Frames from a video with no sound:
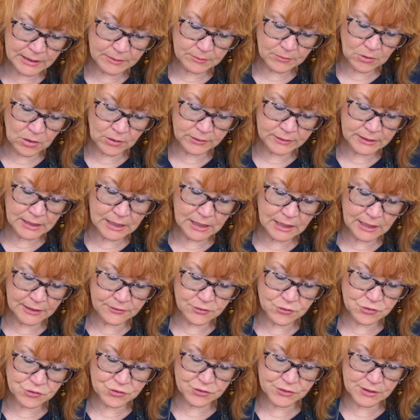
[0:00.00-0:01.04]
on the
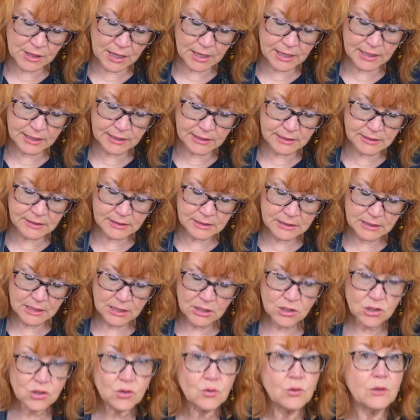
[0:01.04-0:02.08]
other side,
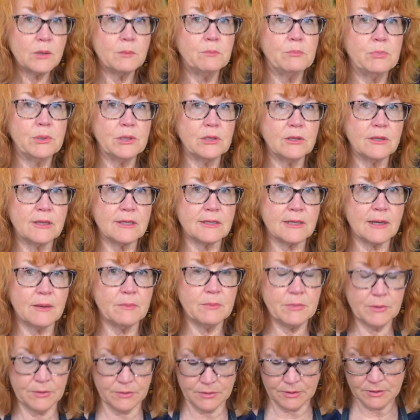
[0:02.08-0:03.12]
so it builds up
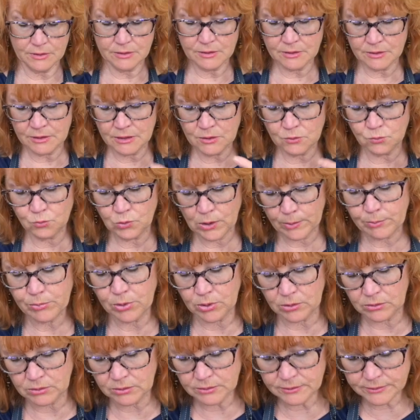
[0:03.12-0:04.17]
the
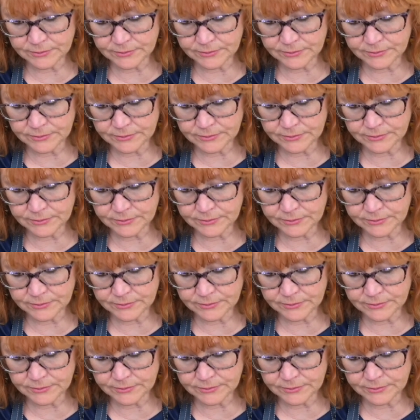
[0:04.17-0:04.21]
ripple.